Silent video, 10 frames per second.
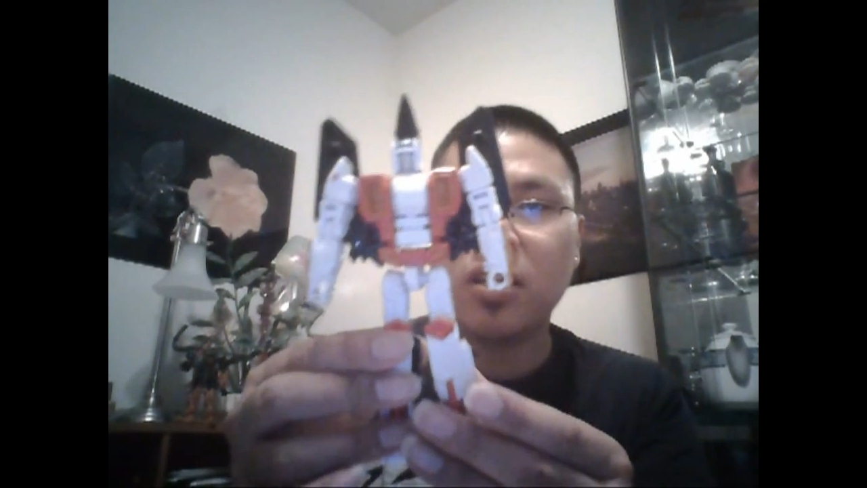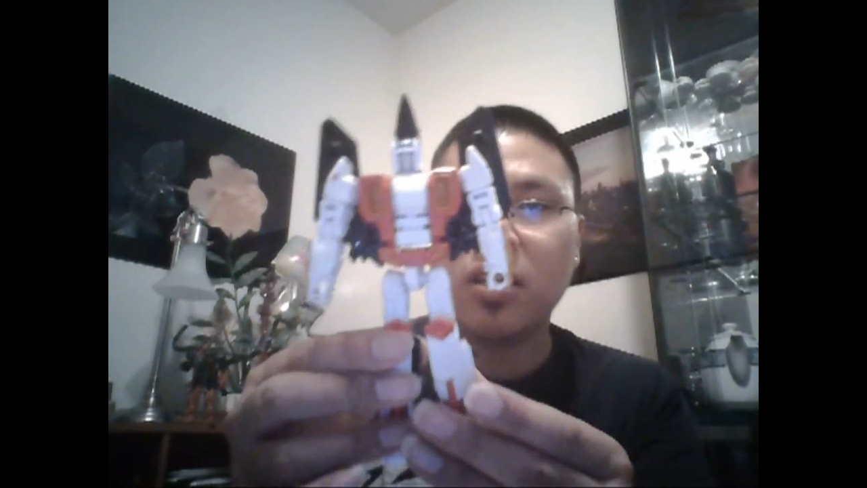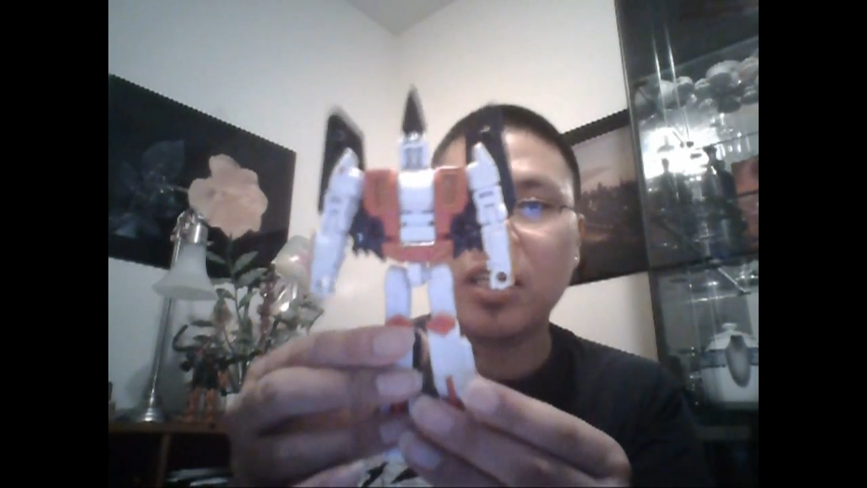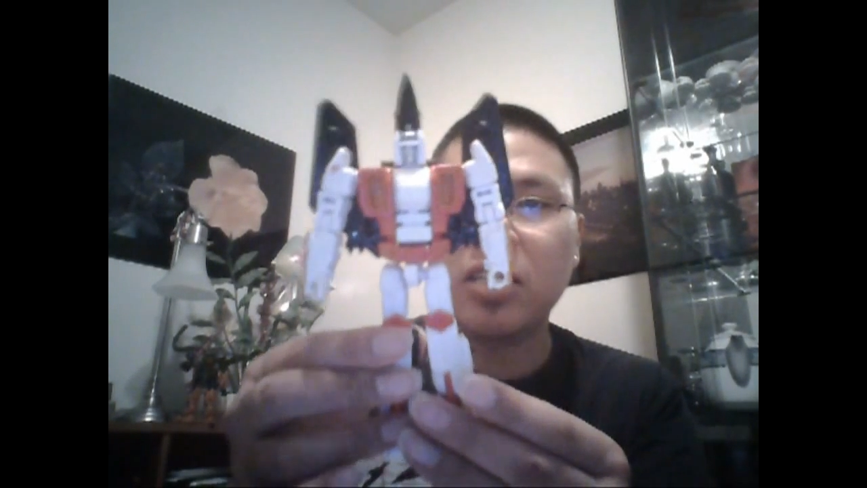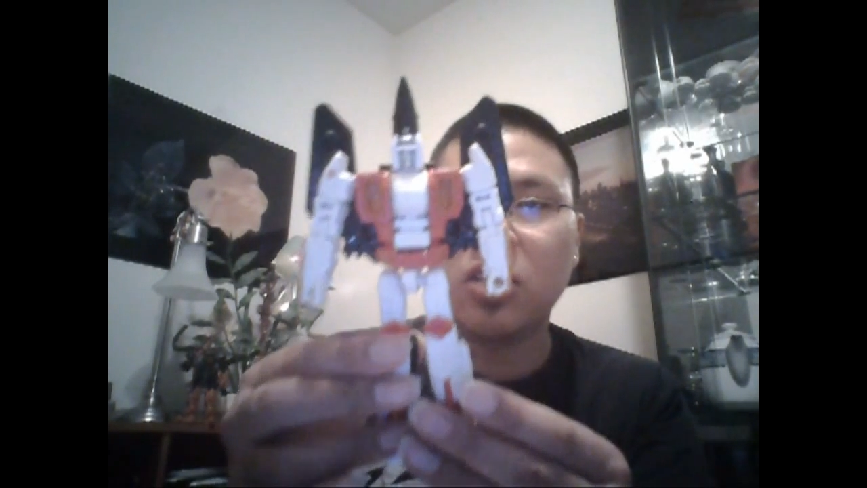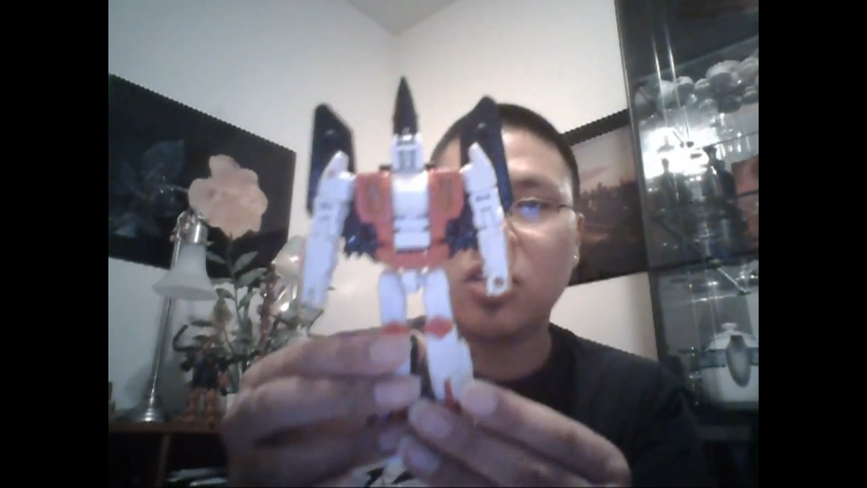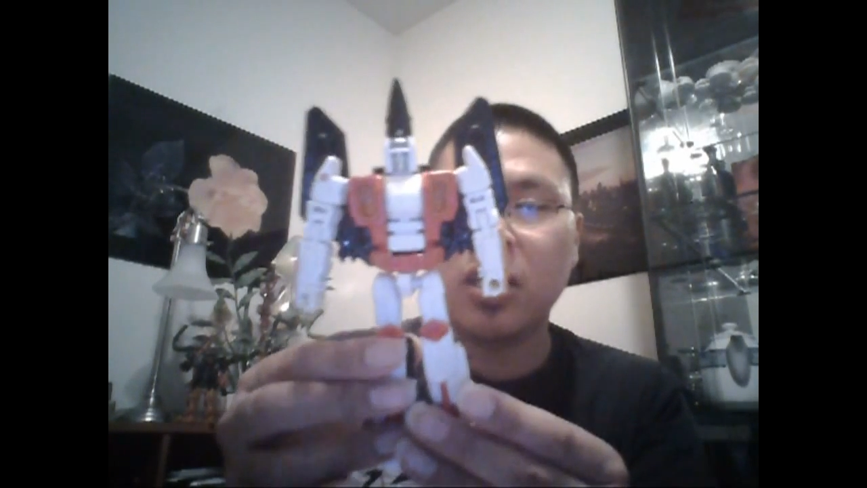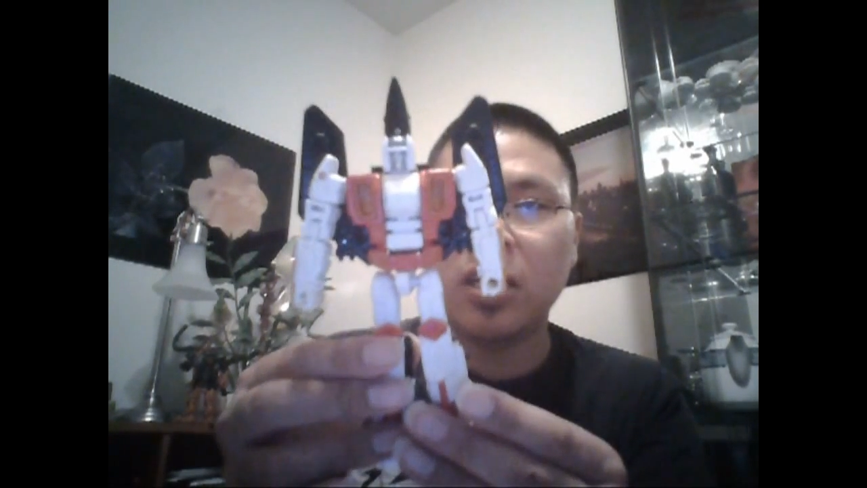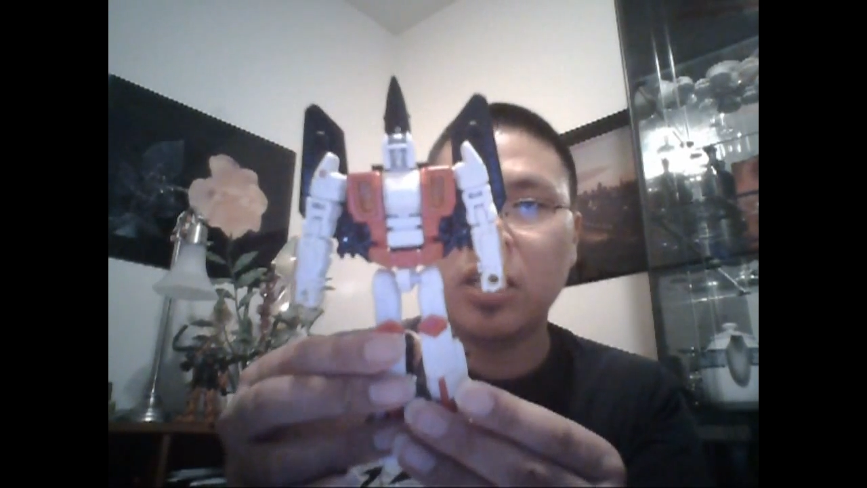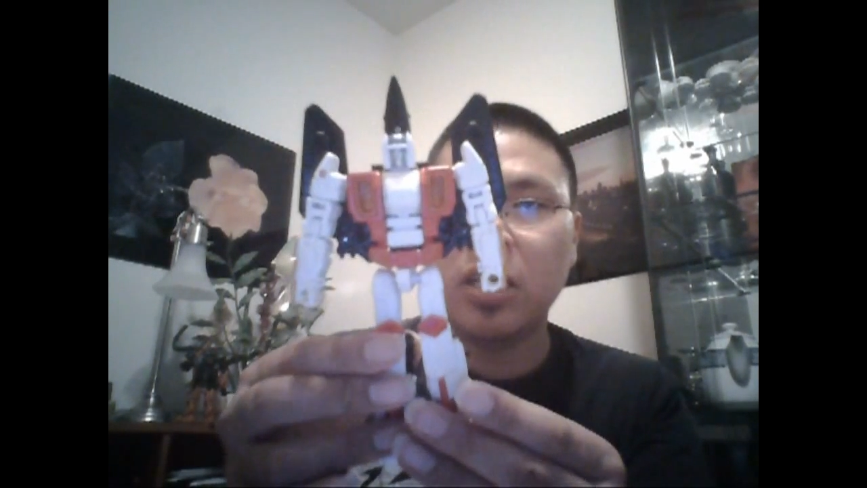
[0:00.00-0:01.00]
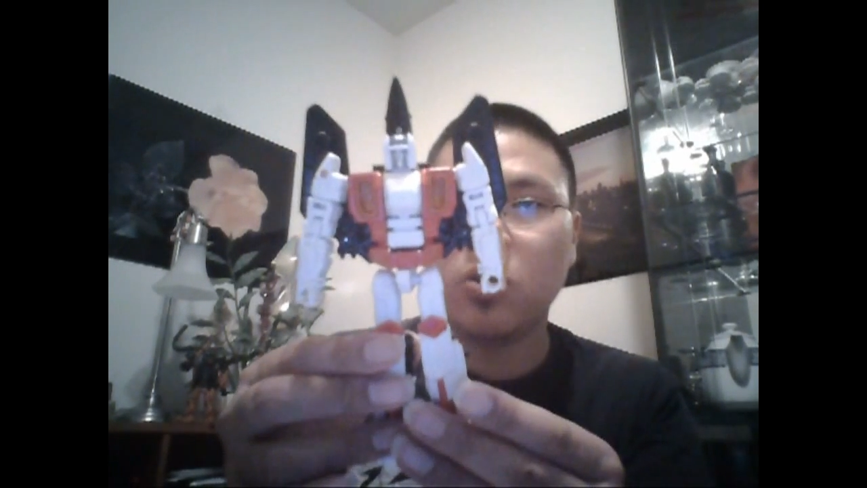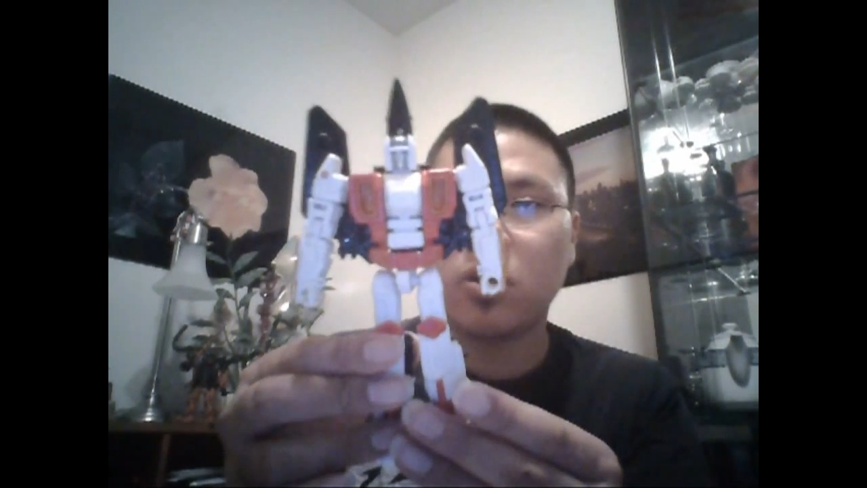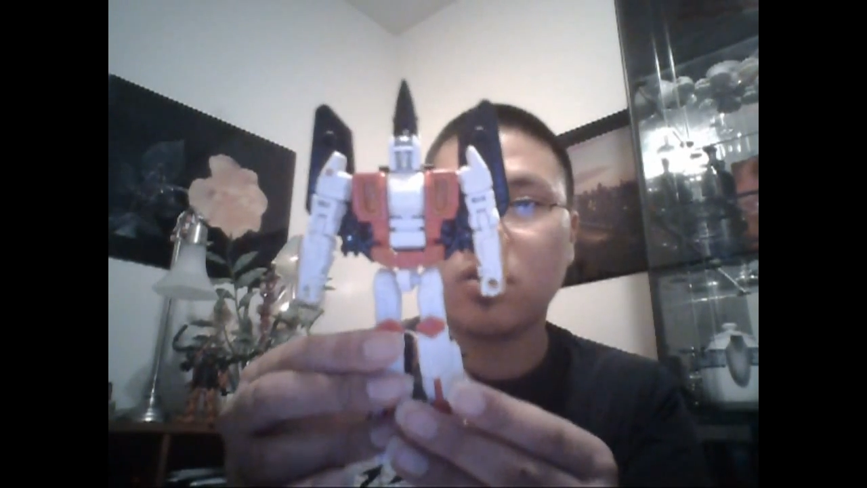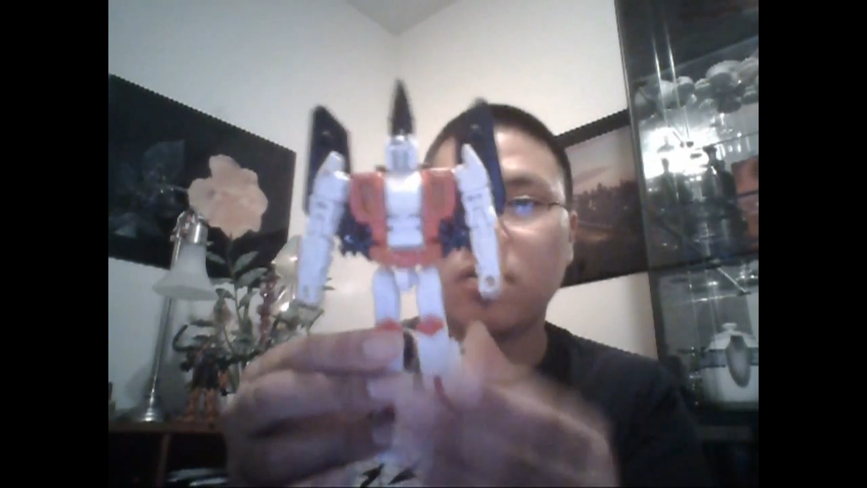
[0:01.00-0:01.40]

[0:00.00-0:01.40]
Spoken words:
easy either.